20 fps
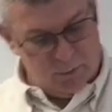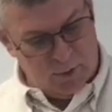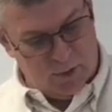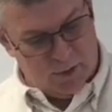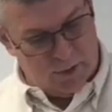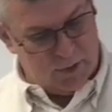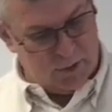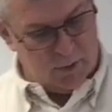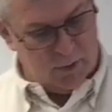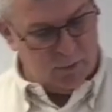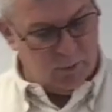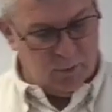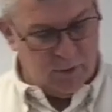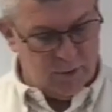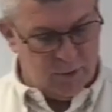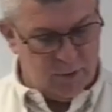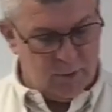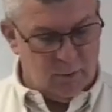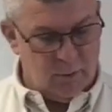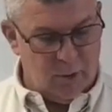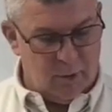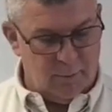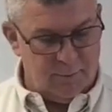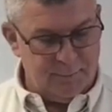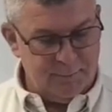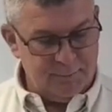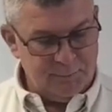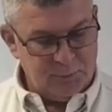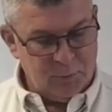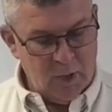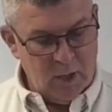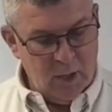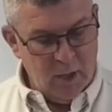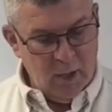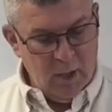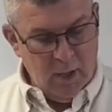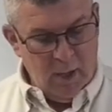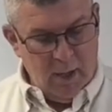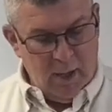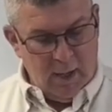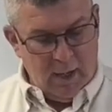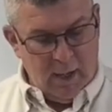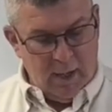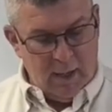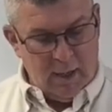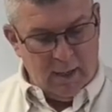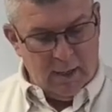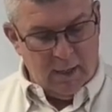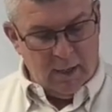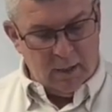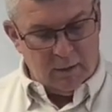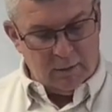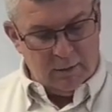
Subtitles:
We just don't know. And